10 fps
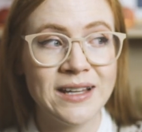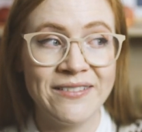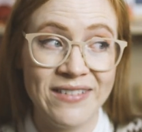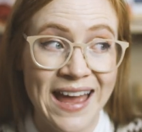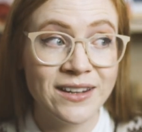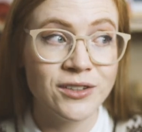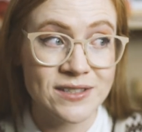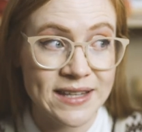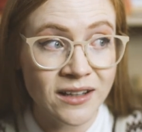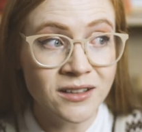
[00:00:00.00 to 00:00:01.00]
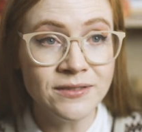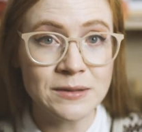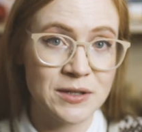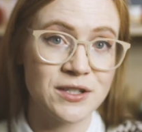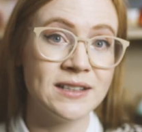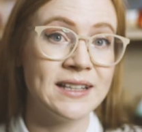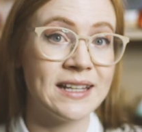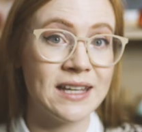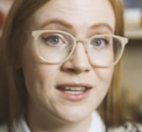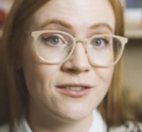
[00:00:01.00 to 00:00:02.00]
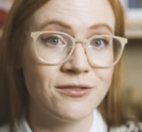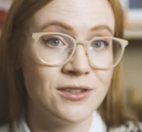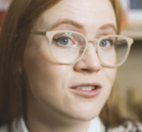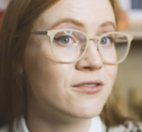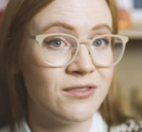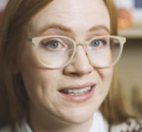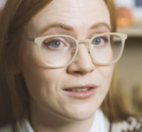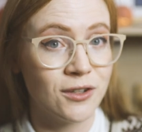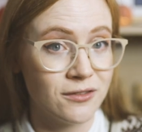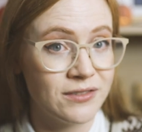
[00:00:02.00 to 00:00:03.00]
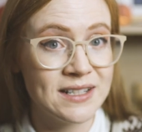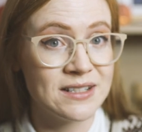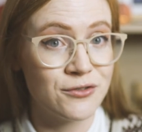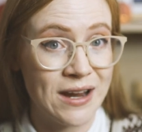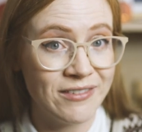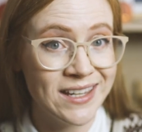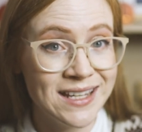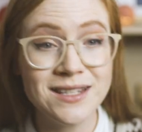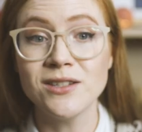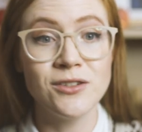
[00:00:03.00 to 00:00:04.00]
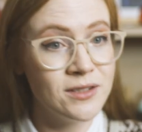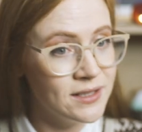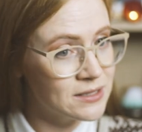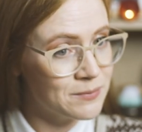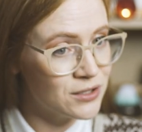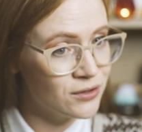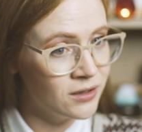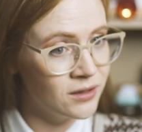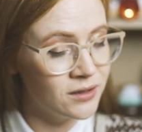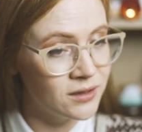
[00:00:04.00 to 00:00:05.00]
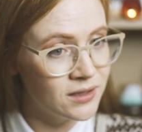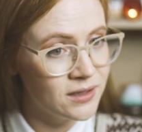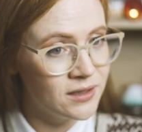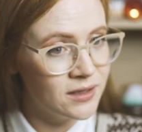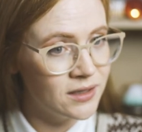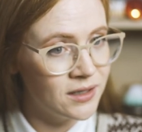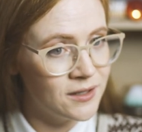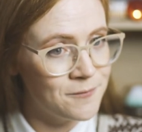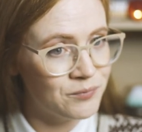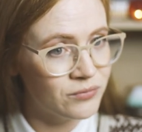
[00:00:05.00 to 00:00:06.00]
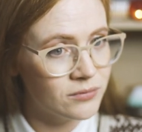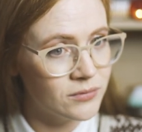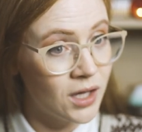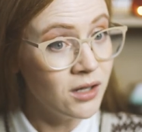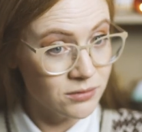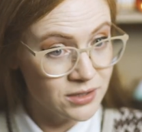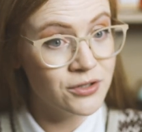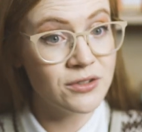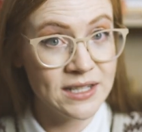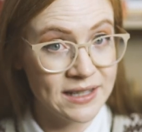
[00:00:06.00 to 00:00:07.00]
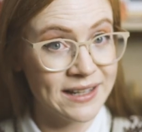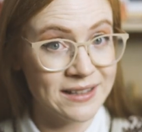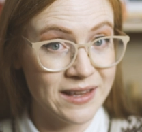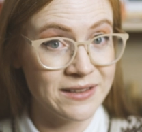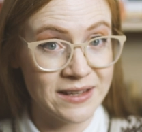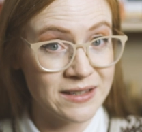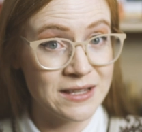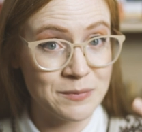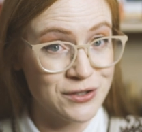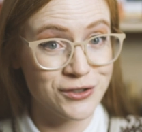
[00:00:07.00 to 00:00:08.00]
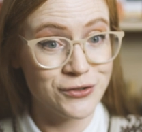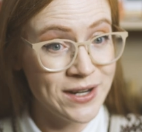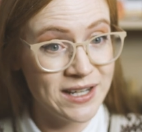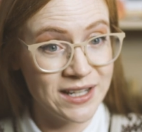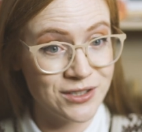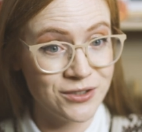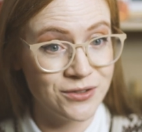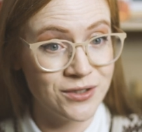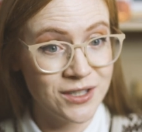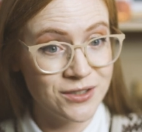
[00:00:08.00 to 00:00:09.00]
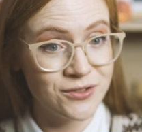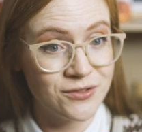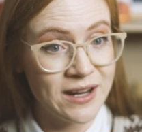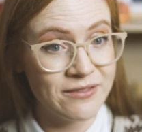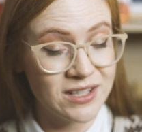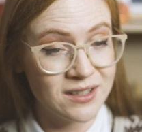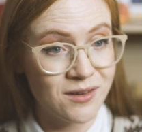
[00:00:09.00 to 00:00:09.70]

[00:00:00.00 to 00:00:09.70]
a van yourself, especially like if you feel confident driving it. Do you need a special so you need like a special training to drive it?